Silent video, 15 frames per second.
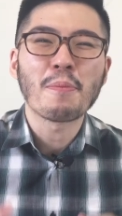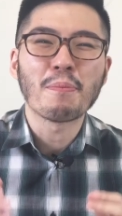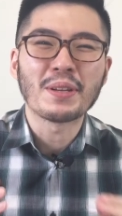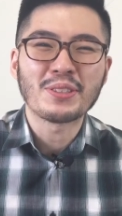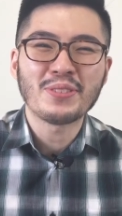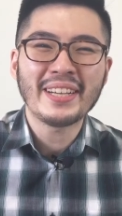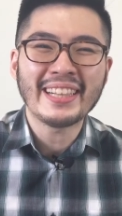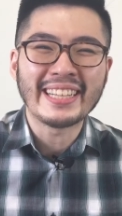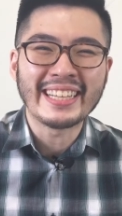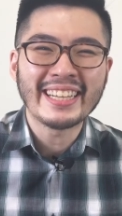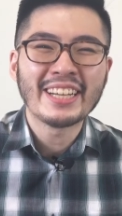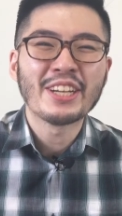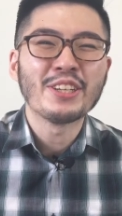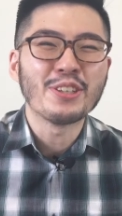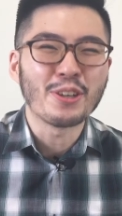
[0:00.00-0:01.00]
But really,
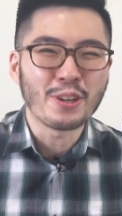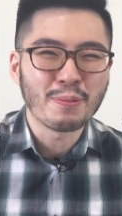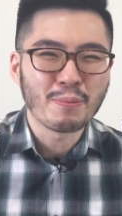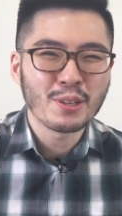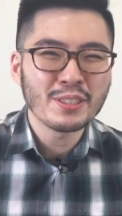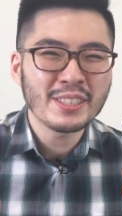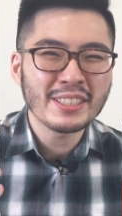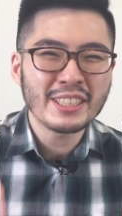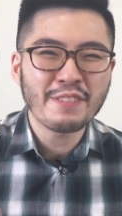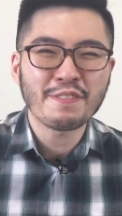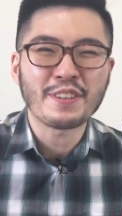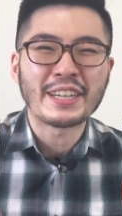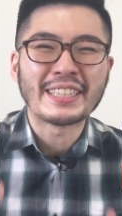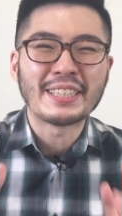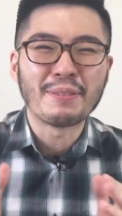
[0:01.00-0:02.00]
your emergency
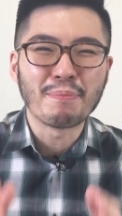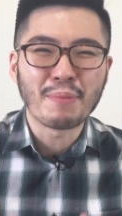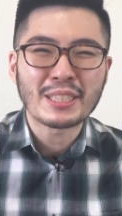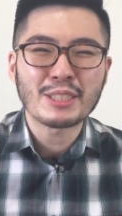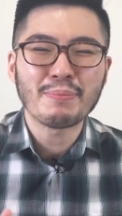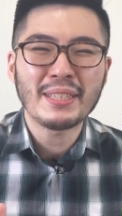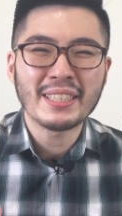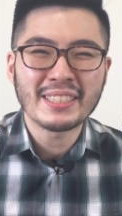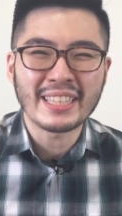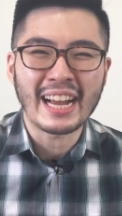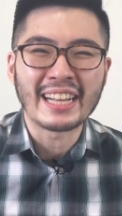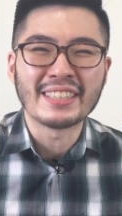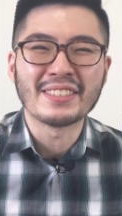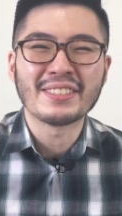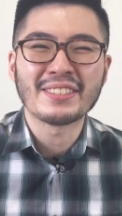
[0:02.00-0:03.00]
fund must be
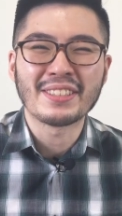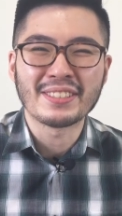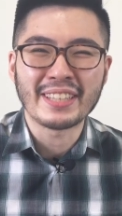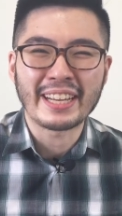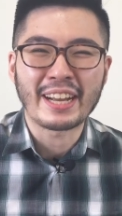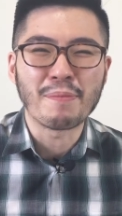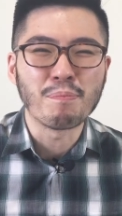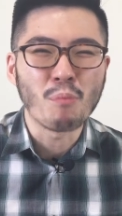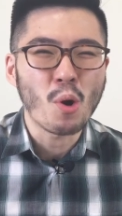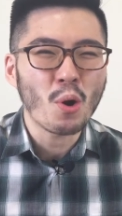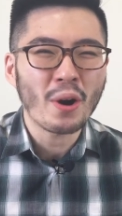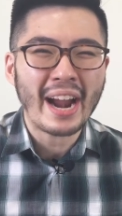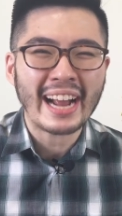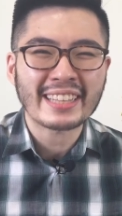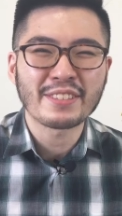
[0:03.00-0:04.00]
designed to take a
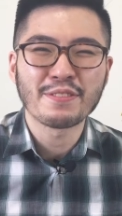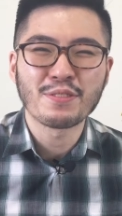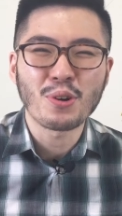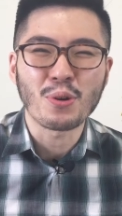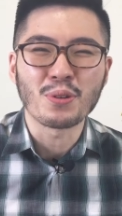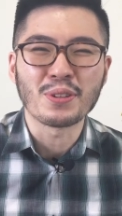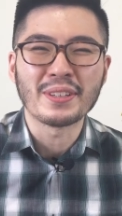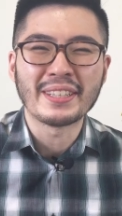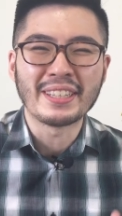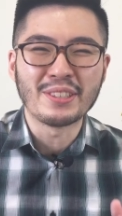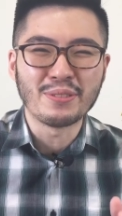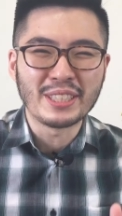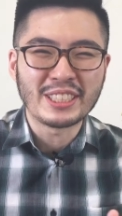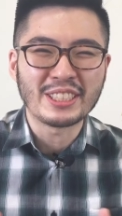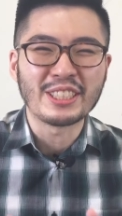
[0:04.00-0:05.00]
more active role
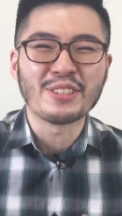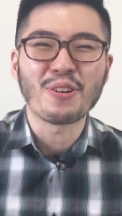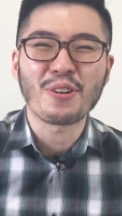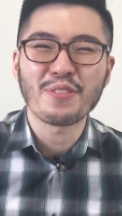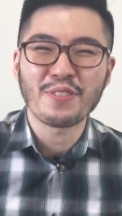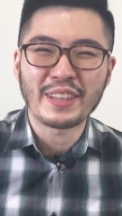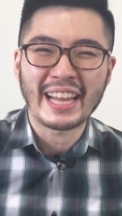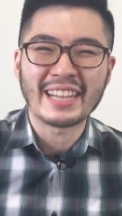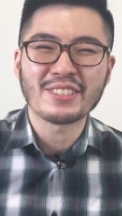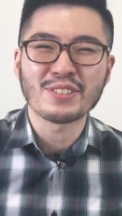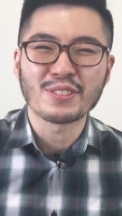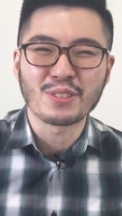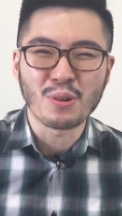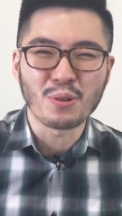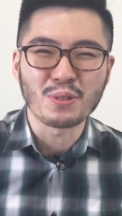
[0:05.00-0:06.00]
in reaching your
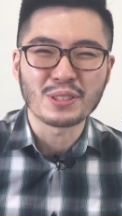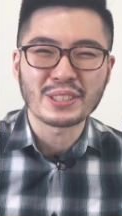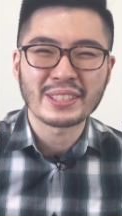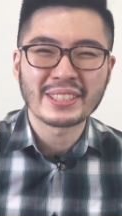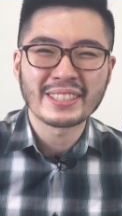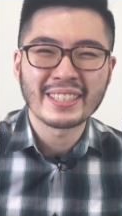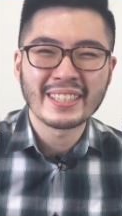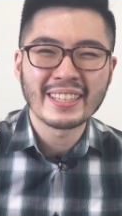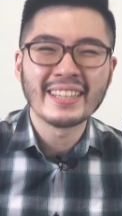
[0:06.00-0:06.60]
financial goals.